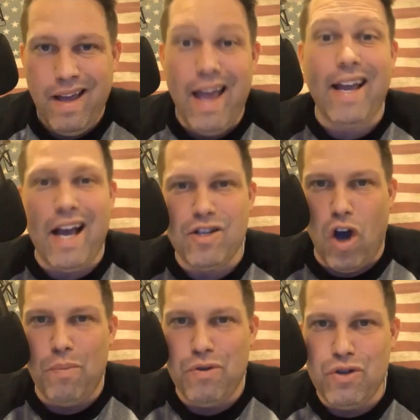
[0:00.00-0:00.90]
Hey, guys, I
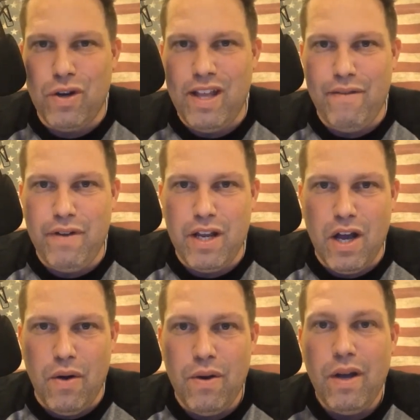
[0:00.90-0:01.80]
hope you enjoyed that
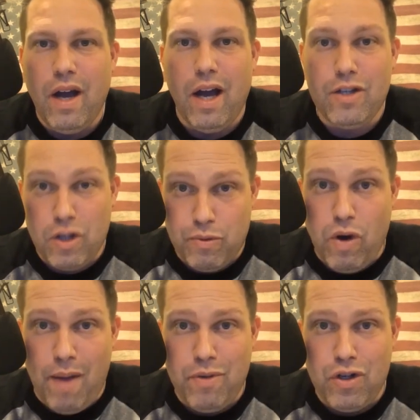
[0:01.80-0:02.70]
video.
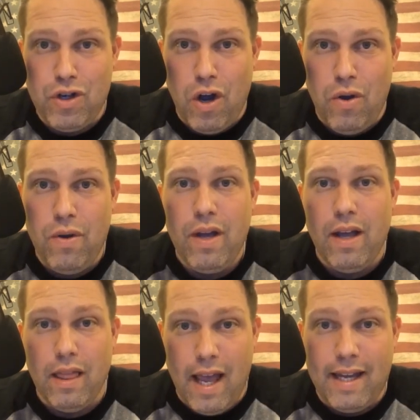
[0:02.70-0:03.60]
Subscribe to the show,
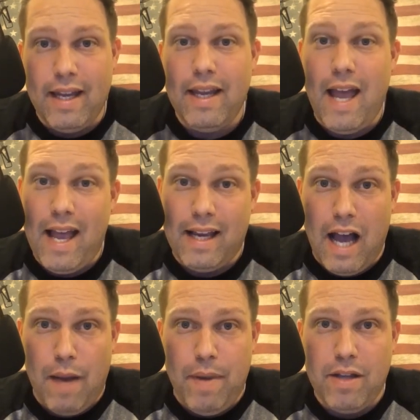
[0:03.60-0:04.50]
like it, and
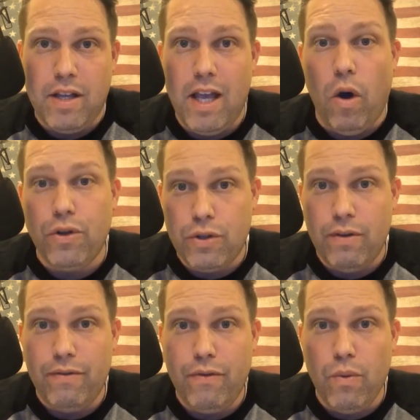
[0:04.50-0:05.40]
comment. Also,
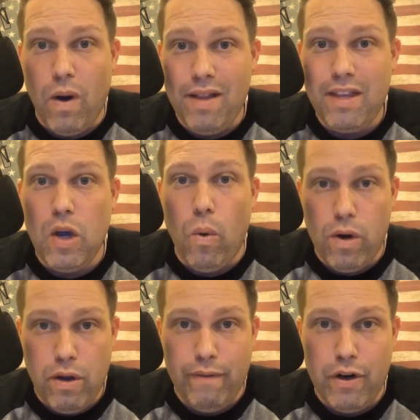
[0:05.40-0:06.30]
if you want the
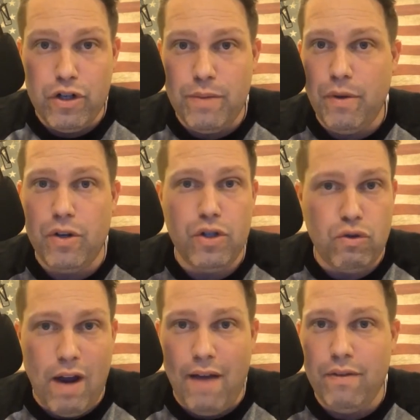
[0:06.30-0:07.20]
audio version because you're
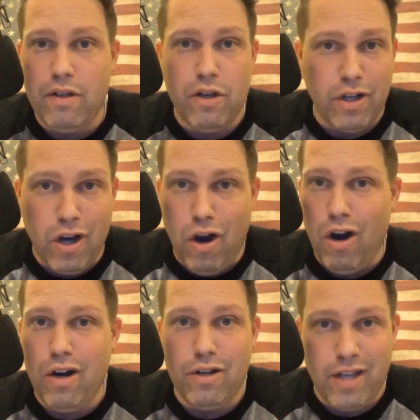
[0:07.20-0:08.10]
traveling, you're in a
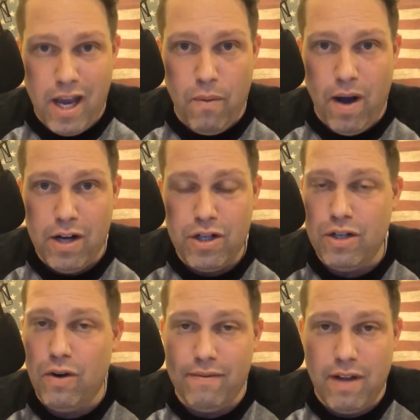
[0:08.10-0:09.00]
car, and you can't watch it,
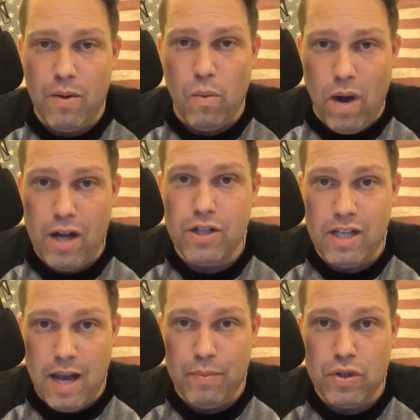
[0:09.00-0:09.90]
you don't have time to watch
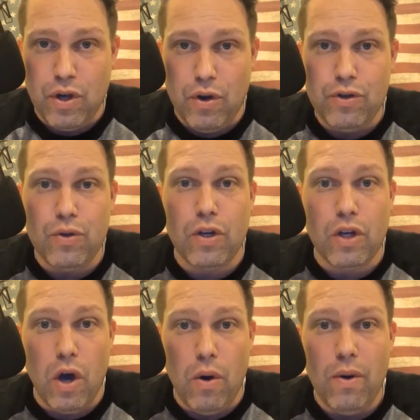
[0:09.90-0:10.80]
the episodes, you
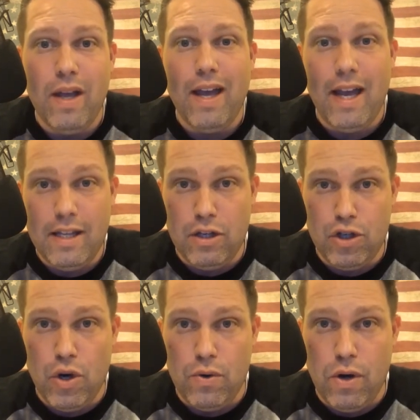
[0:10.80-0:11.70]
could go in the
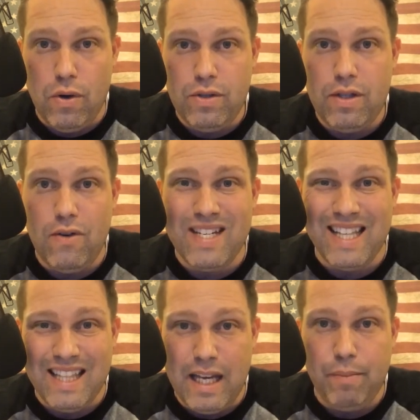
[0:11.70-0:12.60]
show notes. There is a
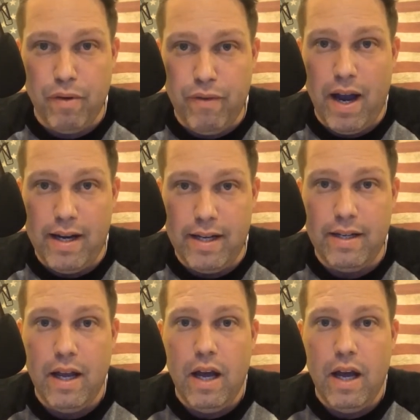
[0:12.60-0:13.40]
link provided,